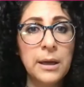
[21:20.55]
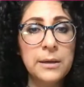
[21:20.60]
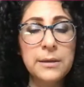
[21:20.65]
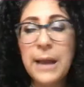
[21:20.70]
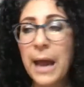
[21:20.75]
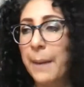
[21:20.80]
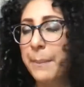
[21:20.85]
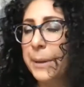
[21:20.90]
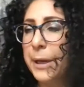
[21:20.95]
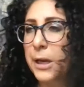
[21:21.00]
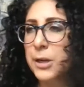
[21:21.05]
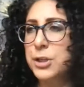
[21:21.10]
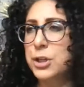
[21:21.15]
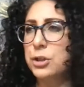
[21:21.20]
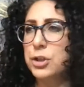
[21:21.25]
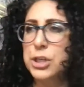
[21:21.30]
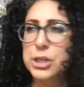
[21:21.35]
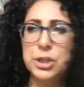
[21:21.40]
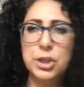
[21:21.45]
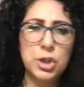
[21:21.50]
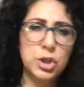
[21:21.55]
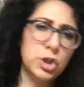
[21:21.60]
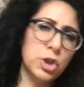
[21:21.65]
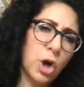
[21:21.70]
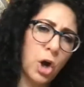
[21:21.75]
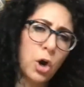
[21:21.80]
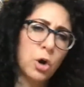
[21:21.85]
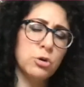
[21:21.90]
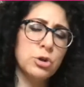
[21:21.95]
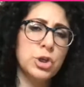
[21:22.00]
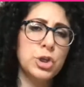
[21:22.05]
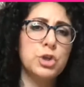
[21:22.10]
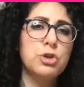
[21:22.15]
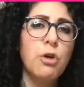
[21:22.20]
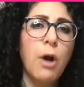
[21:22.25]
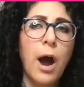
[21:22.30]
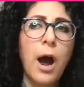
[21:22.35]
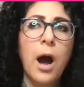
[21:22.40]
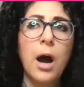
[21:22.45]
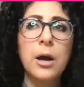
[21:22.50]
not because you're just so
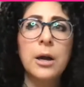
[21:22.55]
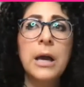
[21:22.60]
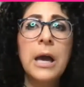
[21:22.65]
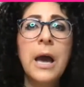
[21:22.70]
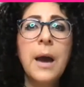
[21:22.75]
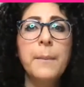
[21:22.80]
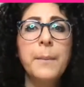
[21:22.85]
strong,